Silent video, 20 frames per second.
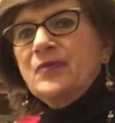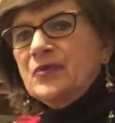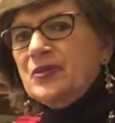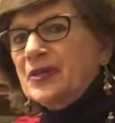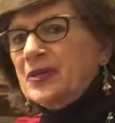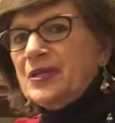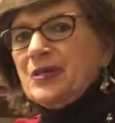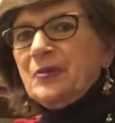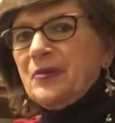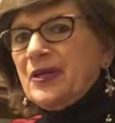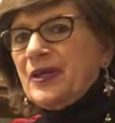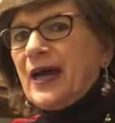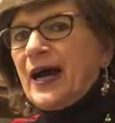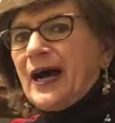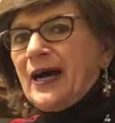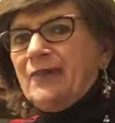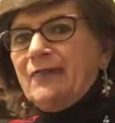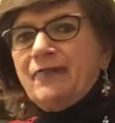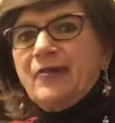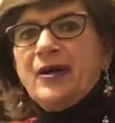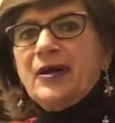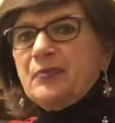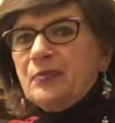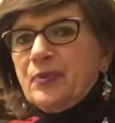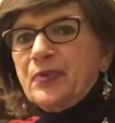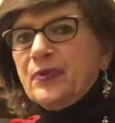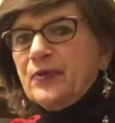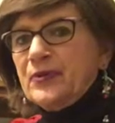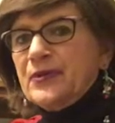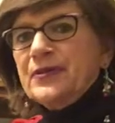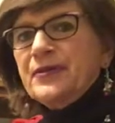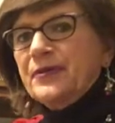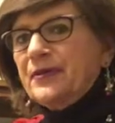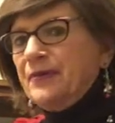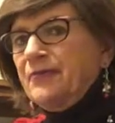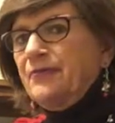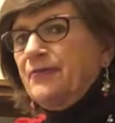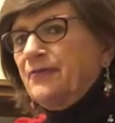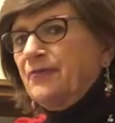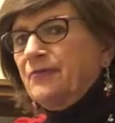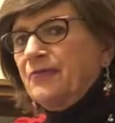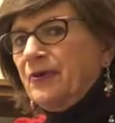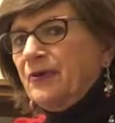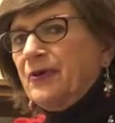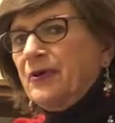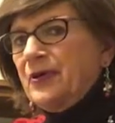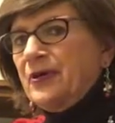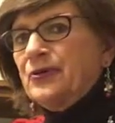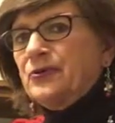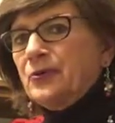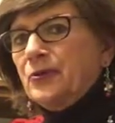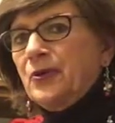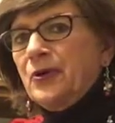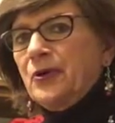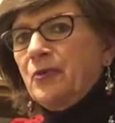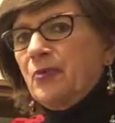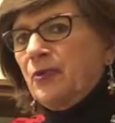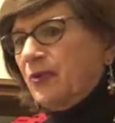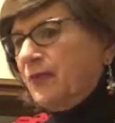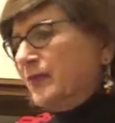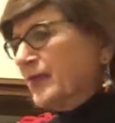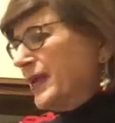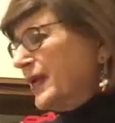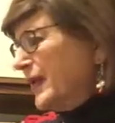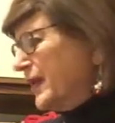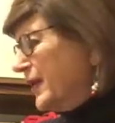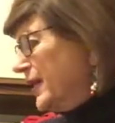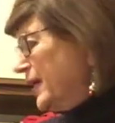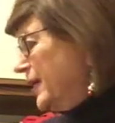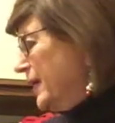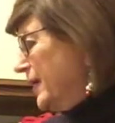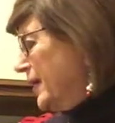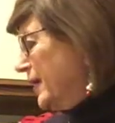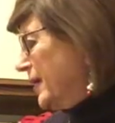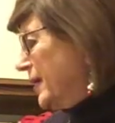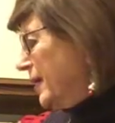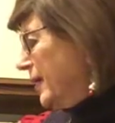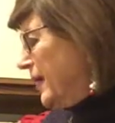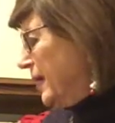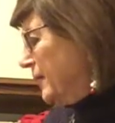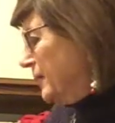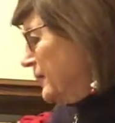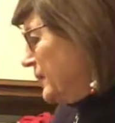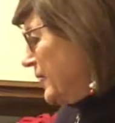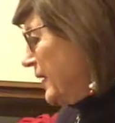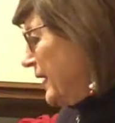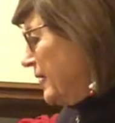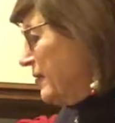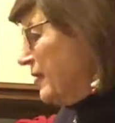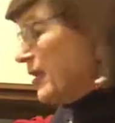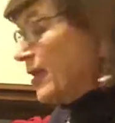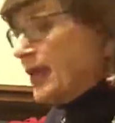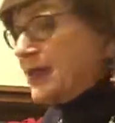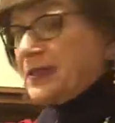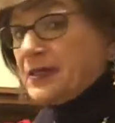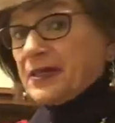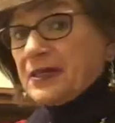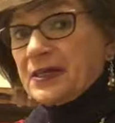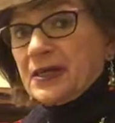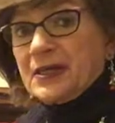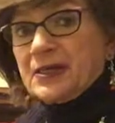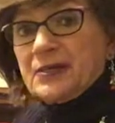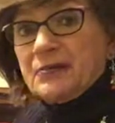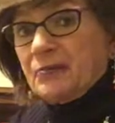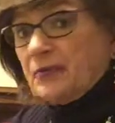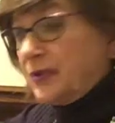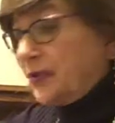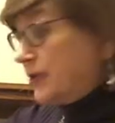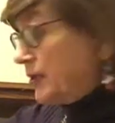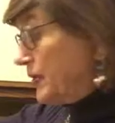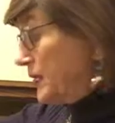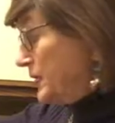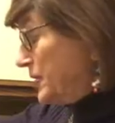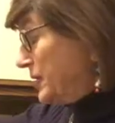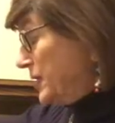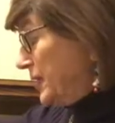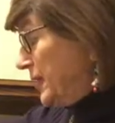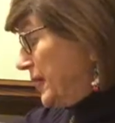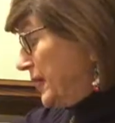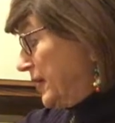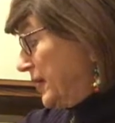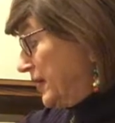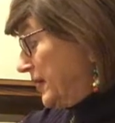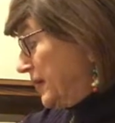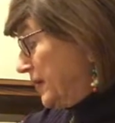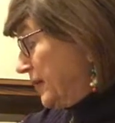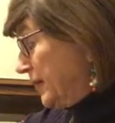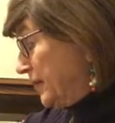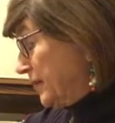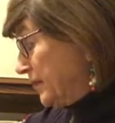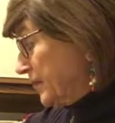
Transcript: It's just something I find personally very enjoyable, and I've had a lot of success with those, and